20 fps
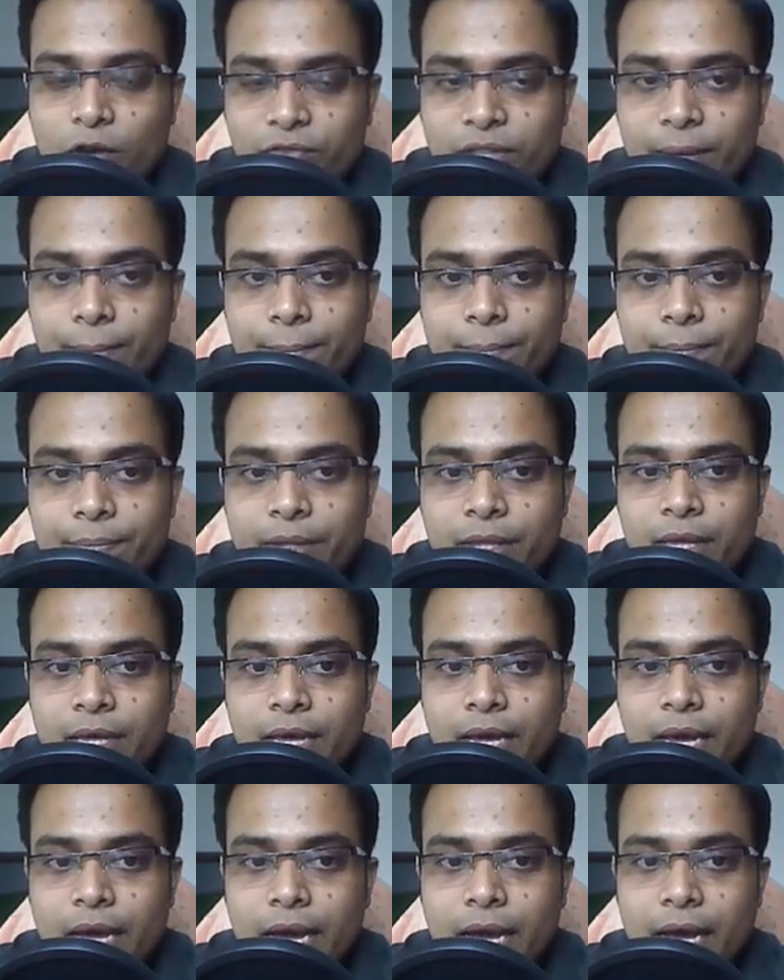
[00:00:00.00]
of them
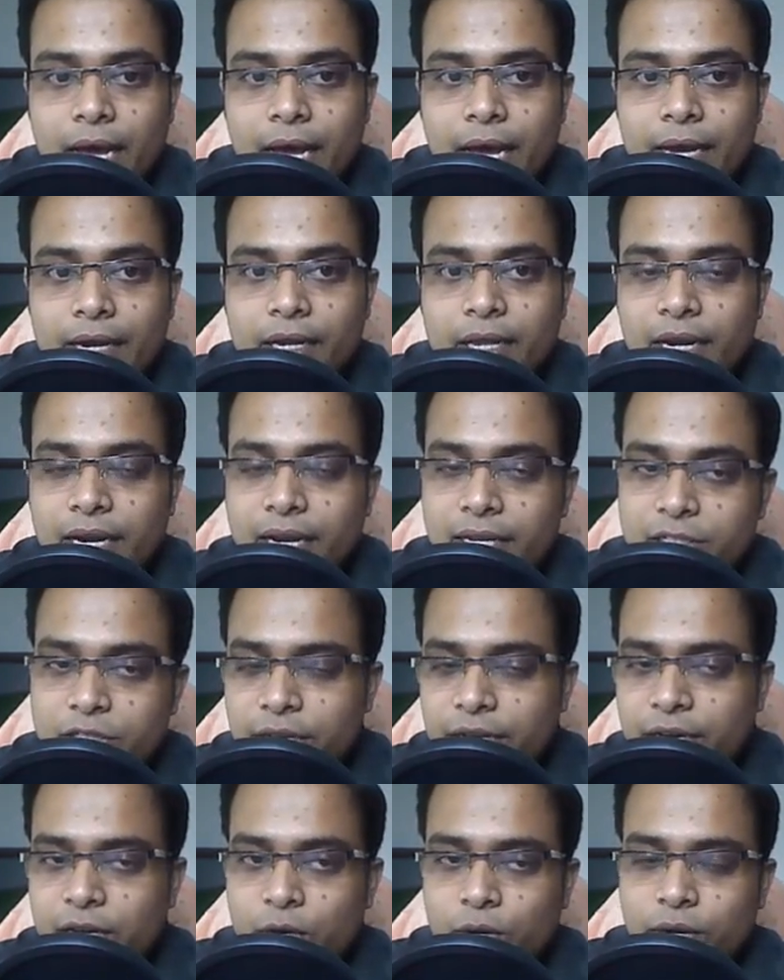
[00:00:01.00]
and let's
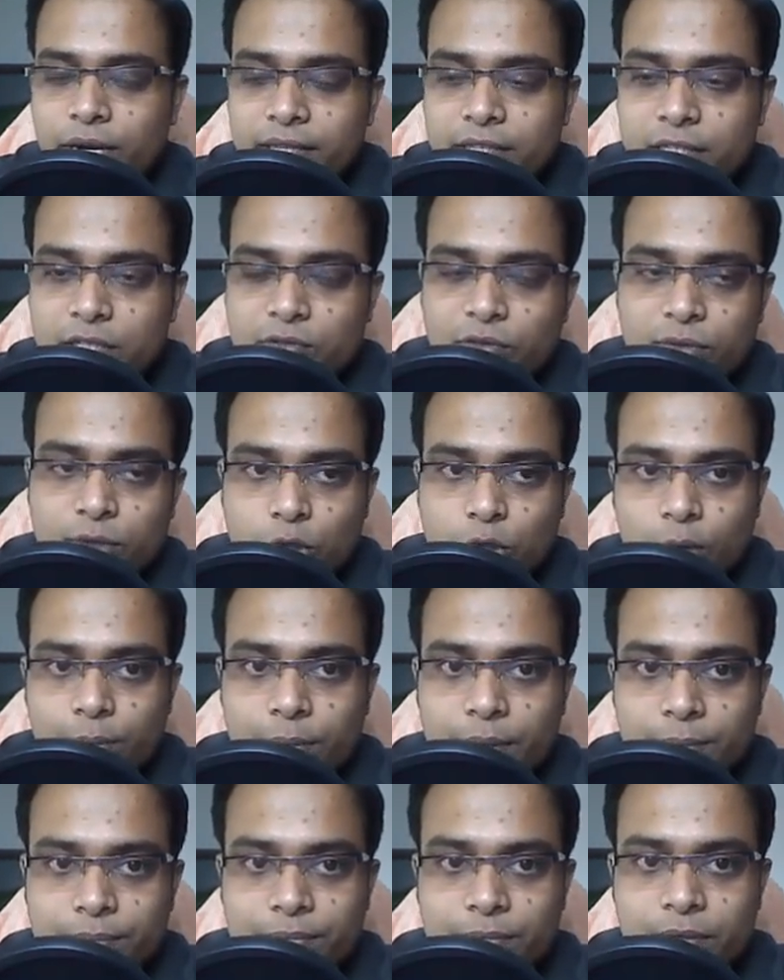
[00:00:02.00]
take a look at this from the
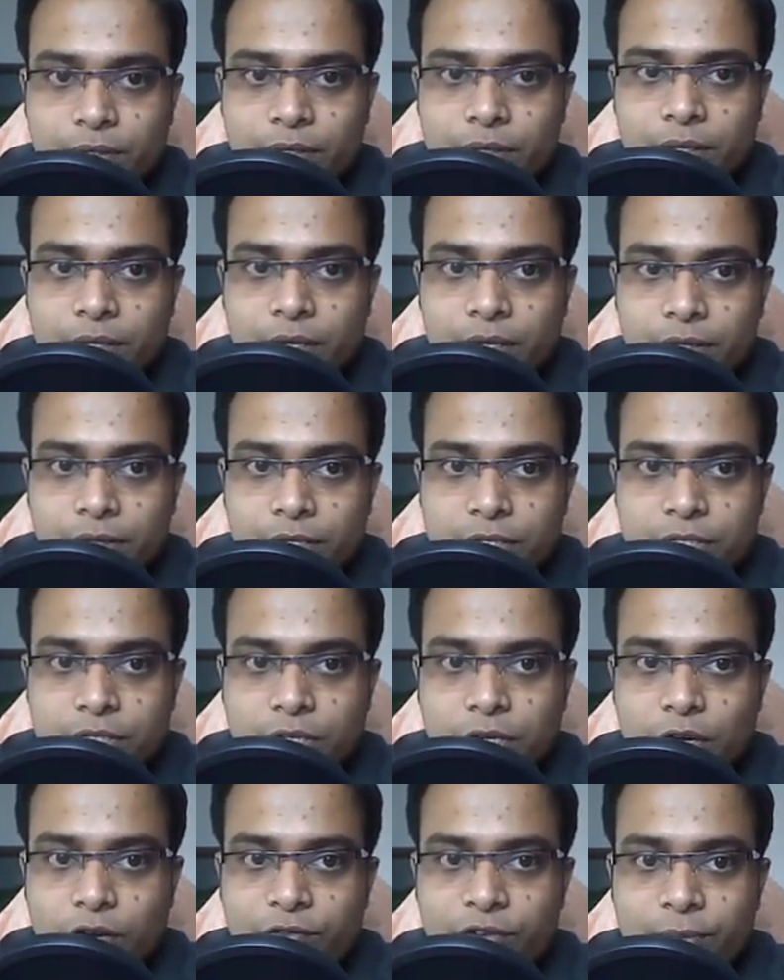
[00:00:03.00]
top. This
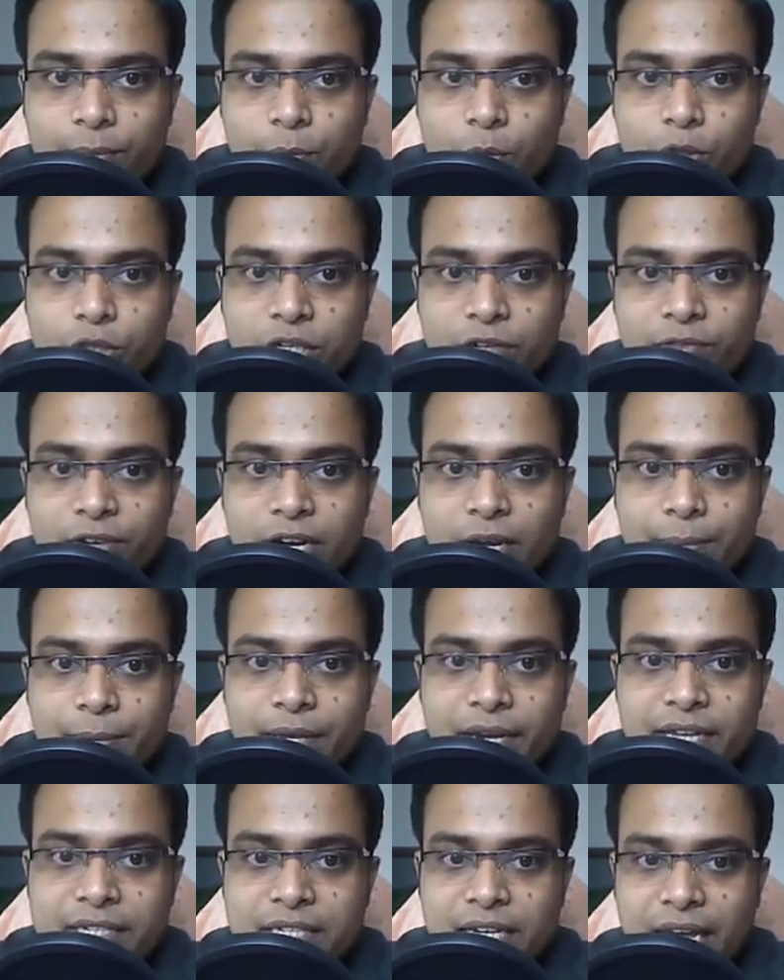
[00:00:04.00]
curvy portion will
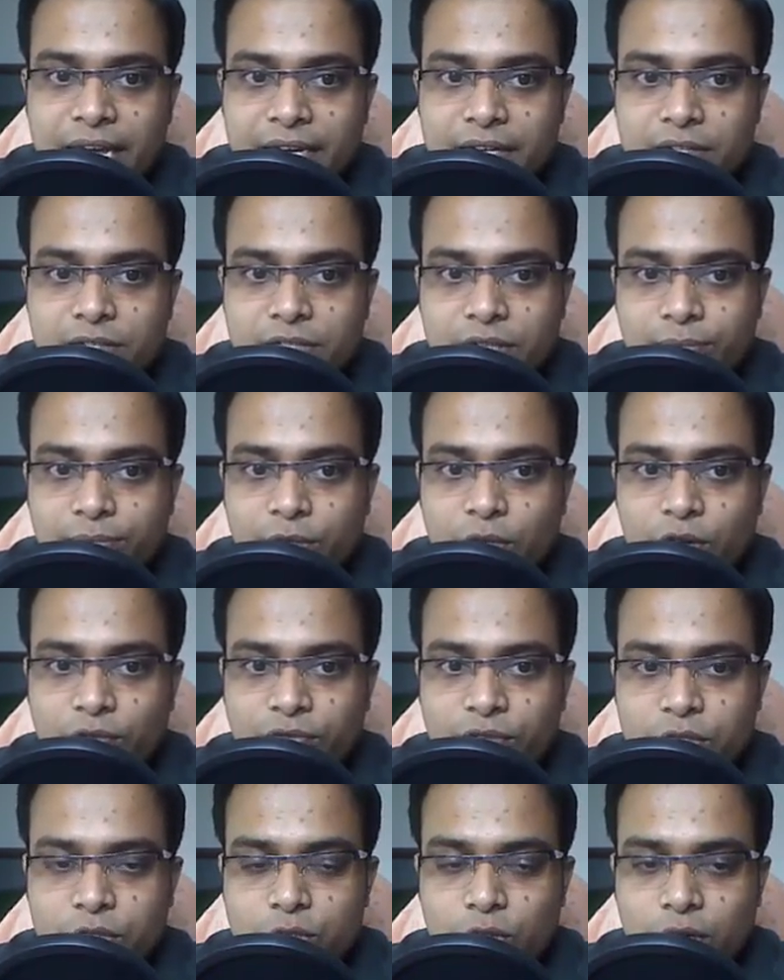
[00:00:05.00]
appear as a line, something
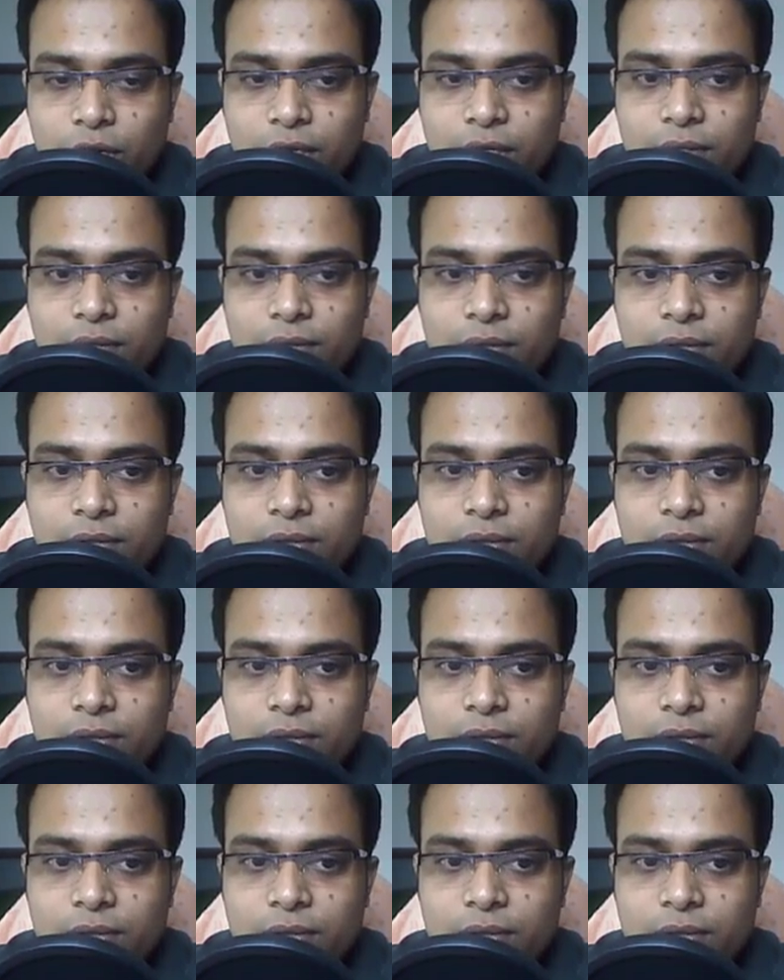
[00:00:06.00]
of this sort.